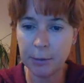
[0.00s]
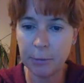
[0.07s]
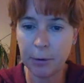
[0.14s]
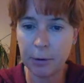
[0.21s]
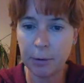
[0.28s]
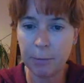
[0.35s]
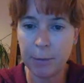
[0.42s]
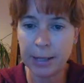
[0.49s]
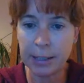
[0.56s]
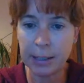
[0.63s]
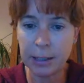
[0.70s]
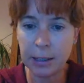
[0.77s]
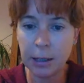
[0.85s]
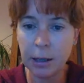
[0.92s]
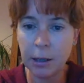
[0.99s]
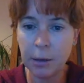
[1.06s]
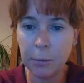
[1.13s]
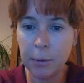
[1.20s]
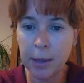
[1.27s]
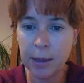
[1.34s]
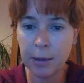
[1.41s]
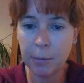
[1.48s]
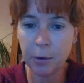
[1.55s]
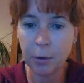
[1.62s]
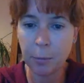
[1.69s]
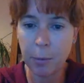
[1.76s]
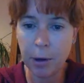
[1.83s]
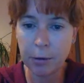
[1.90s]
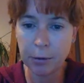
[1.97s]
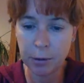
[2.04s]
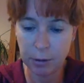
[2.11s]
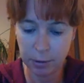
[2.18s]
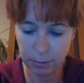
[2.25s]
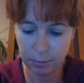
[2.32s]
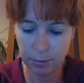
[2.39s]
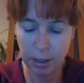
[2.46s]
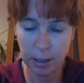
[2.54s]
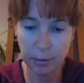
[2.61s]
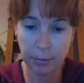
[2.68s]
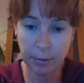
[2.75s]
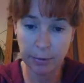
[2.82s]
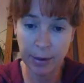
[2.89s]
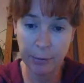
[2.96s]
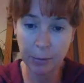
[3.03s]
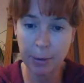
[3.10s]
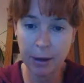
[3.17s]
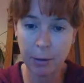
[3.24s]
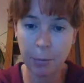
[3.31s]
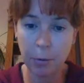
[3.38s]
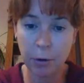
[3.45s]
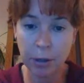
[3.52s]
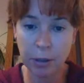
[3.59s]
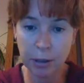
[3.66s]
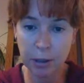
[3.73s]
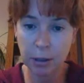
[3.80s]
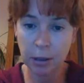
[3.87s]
were embedded within the blog post, and they were PowerPoints.